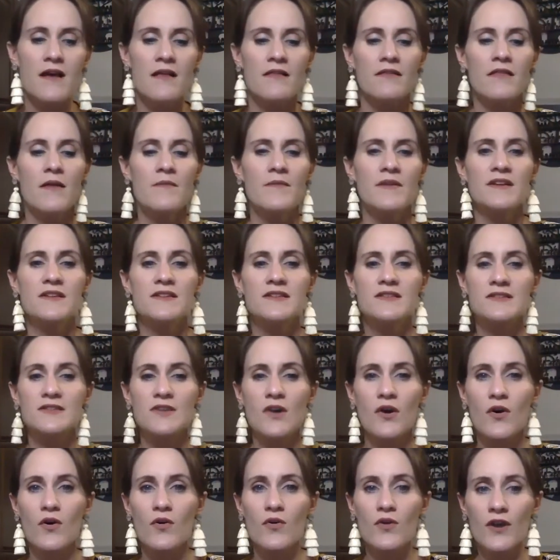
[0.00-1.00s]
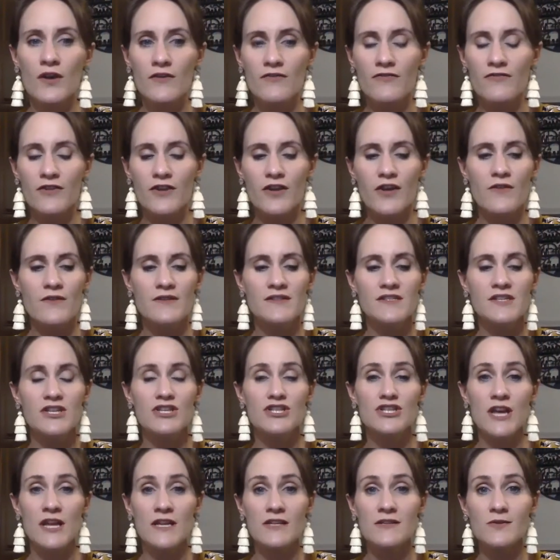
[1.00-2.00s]
Lemon is so good for you. It's a
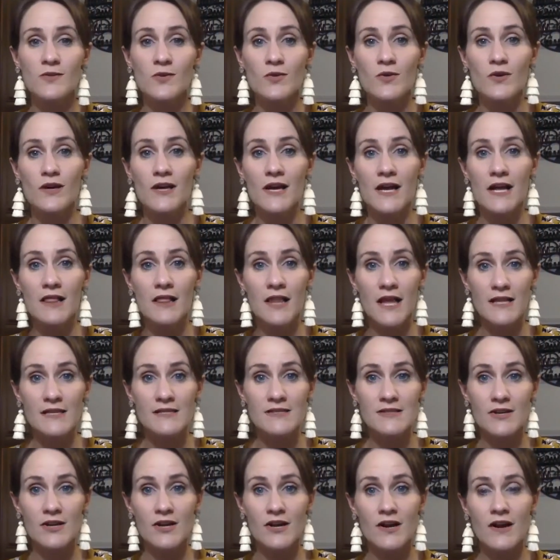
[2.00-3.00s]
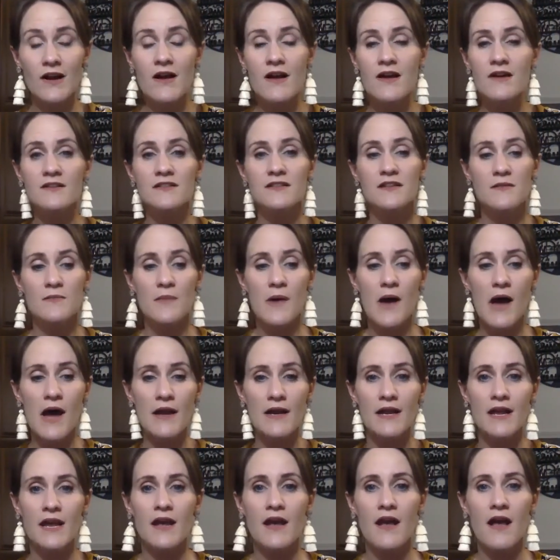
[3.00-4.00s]
gentle cleanser to the body.